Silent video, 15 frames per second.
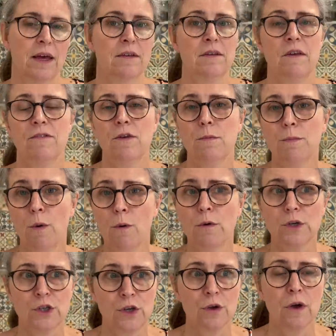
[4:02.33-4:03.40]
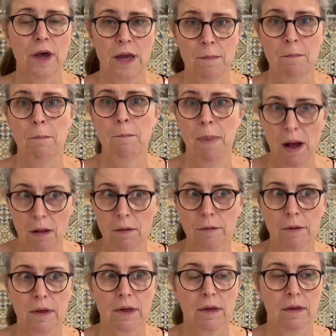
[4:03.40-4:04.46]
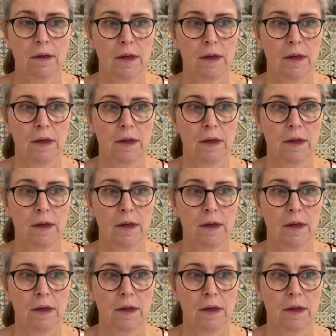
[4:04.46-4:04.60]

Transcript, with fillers: So if you bought sugar in bulk,